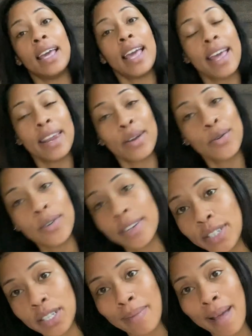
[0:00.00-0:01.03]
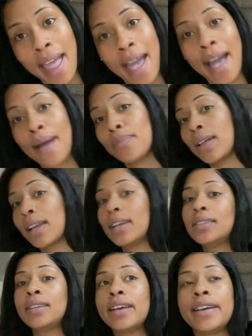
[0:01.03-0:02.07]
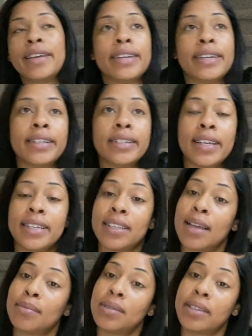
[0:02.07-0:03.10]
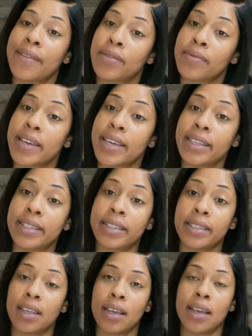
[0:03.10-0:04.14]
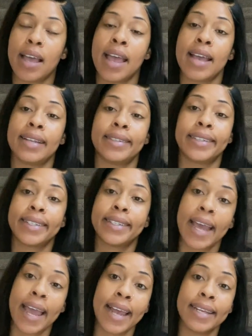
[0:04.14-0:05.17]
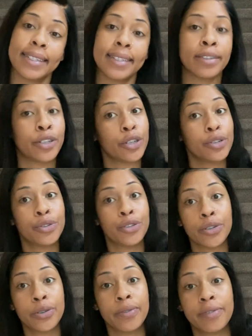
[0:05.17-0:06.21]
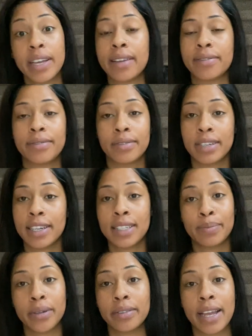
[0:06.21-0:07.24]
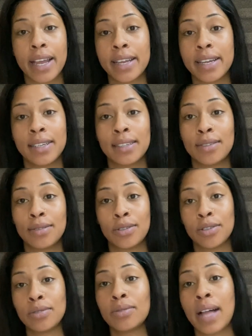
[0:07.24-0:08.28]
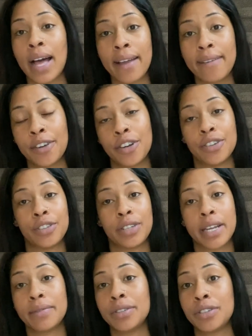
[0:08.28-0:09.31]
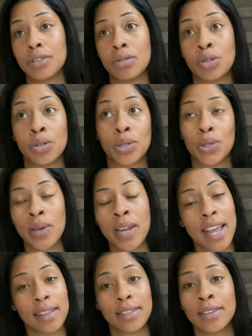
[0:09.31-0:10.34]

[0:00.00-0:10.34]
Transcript: And according to my app, like I said, it says I'm seven weeks and six days due June 5th. Judd's birthday is July 1st. He was due June 28th.